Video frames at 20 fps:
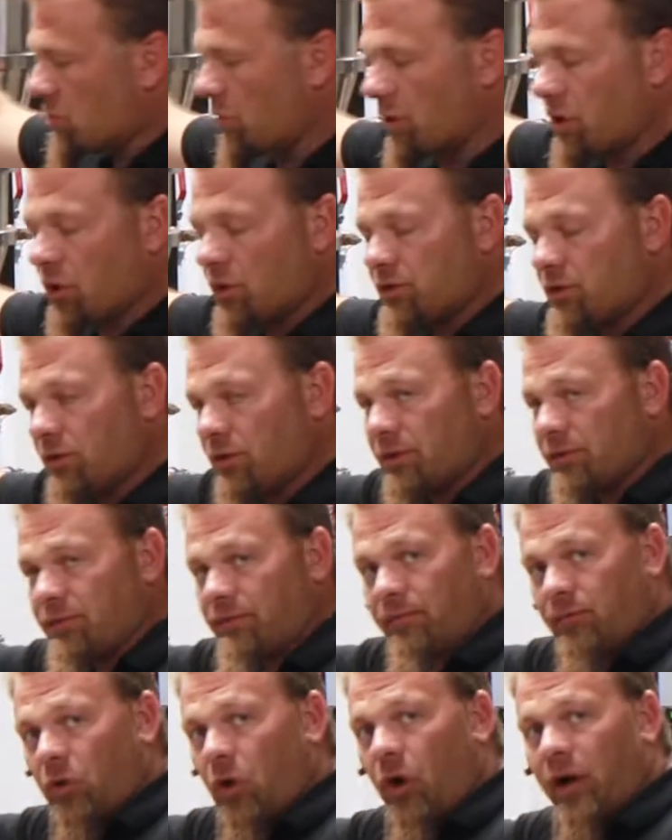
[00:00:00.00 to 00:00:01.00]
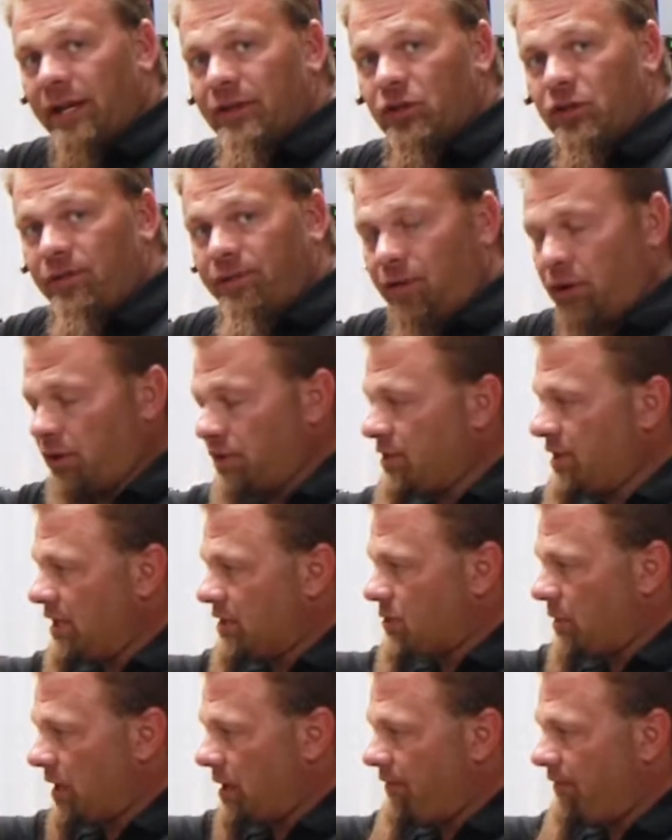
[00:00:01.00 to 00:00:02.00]
So we'll go ahead and do
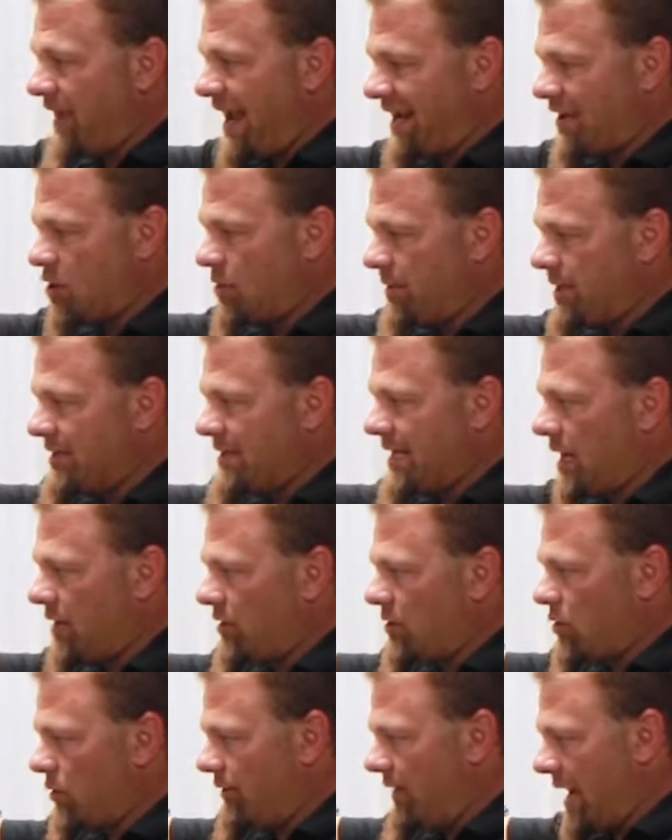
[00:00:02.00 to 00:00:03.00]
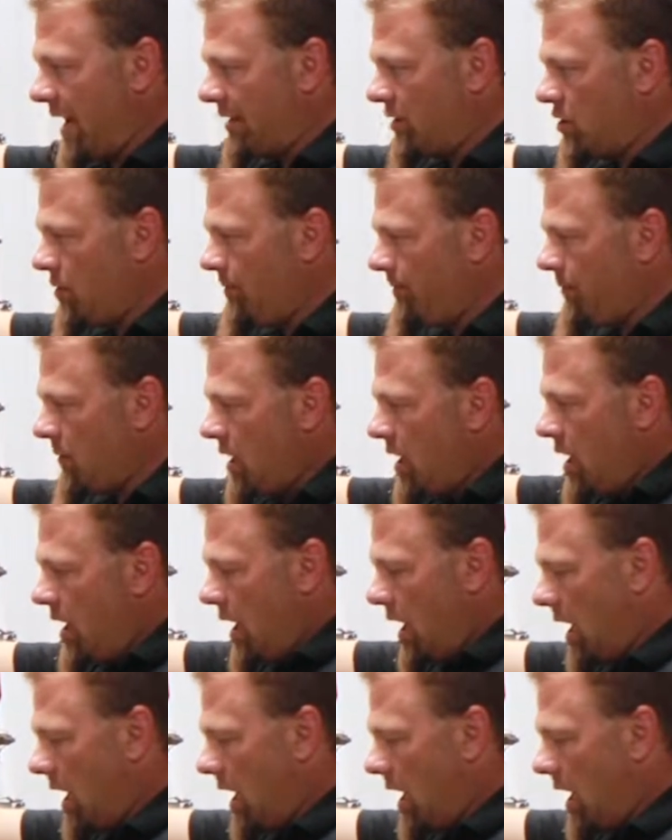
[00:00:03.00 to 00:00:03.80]
first is we're going to vacuum these down into a vacuum.